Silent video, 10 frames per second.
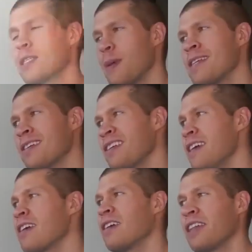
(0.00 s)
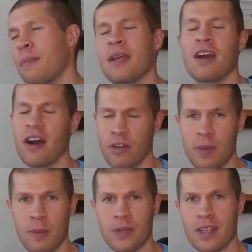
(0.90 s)
It's basically clipping other
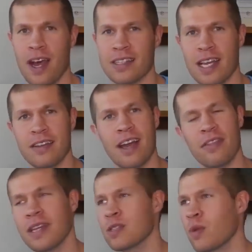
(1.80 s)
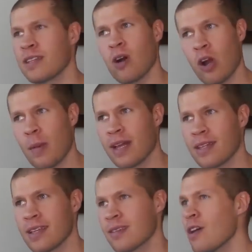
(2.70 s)
people's content. Now this, when I talk
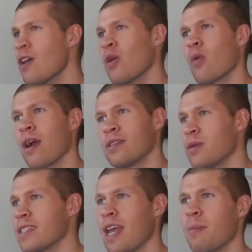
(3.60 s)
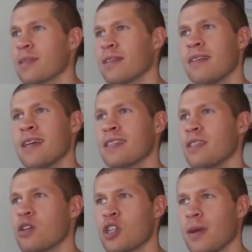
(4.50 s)
about this, or I do examples of this,
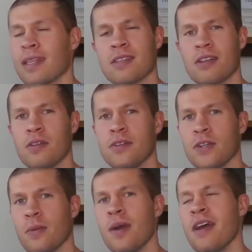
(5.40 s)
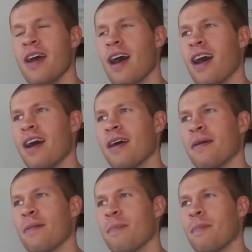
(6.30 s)
showing this on YouTube,
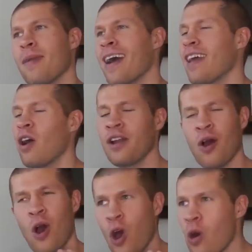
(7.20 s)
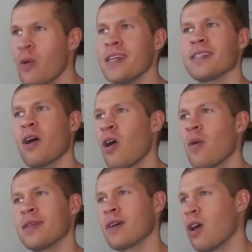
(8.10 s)
it
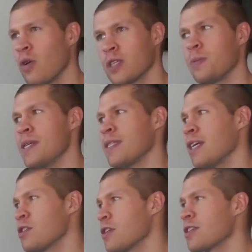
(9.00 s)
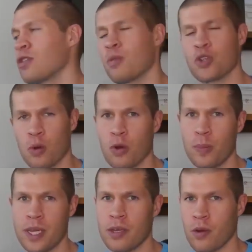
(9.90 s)
always piques interest, so I'm sure
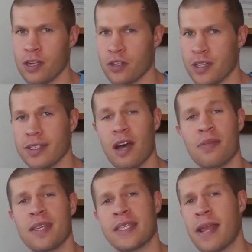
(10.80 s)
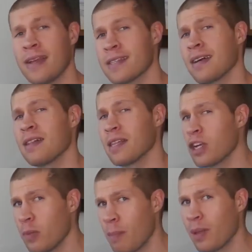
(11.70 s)
it'll pique your interest. Now, this is a
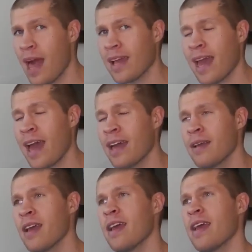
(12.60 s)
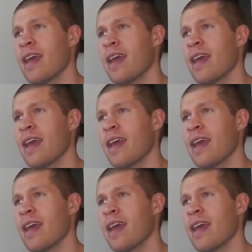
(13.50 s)
little bit black hat,